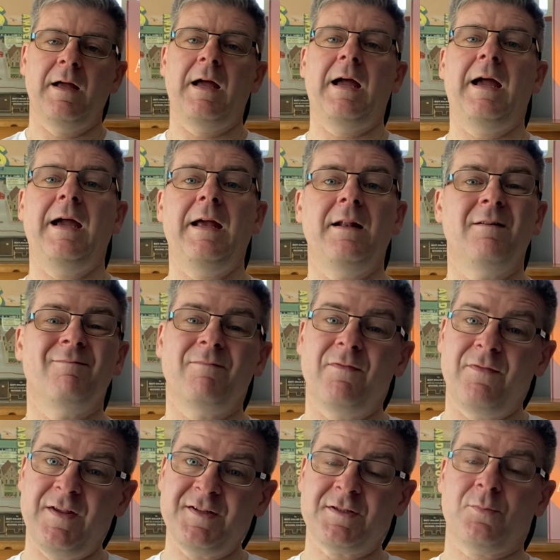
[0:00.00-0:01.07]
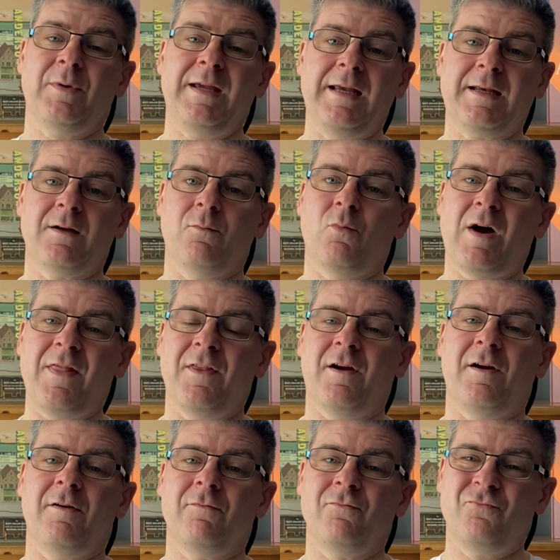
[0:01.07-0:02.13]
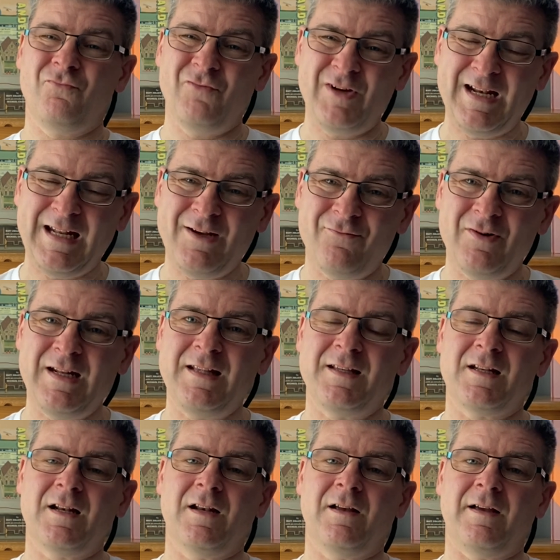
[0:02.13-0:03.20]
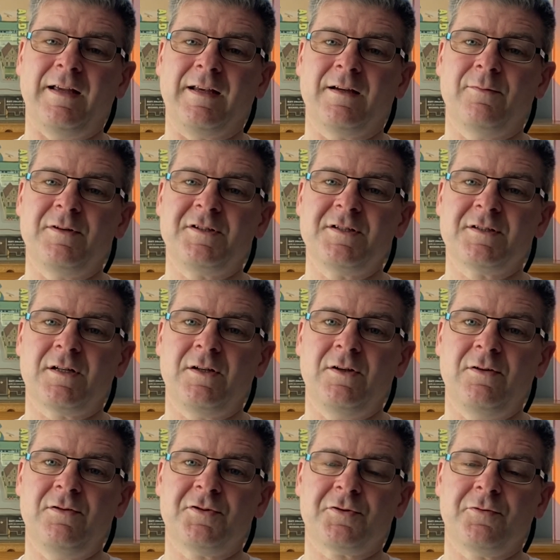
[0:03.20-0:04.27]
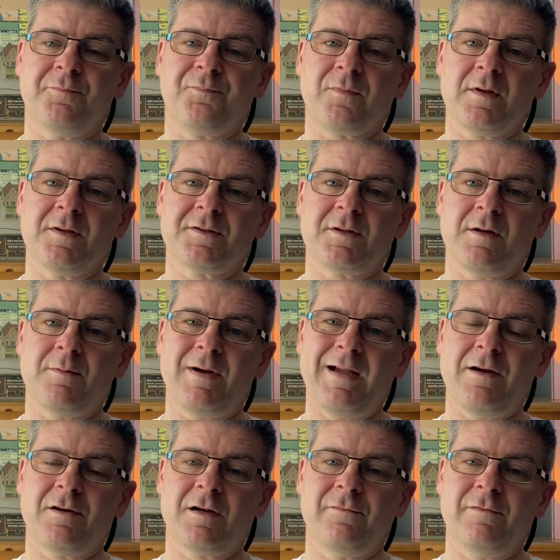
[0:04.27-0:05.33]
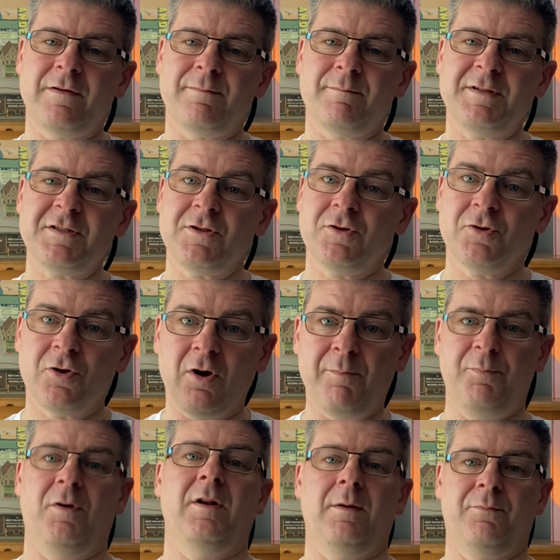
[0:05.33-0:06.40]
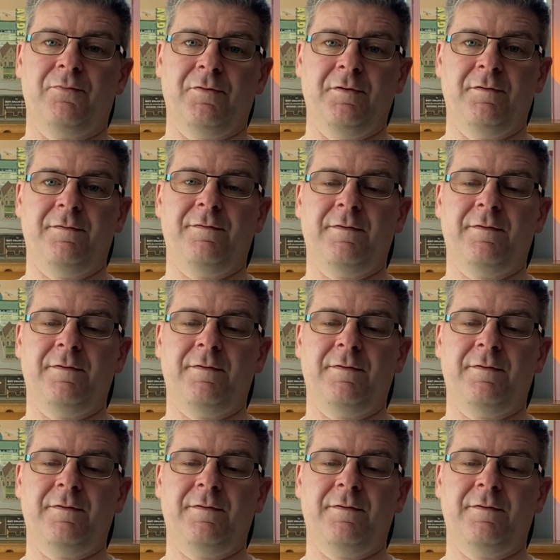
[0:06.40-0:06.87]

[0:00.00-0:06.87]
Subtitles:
and this week one that I really didn't like, which is unusual. So my algorithm is not bulletproof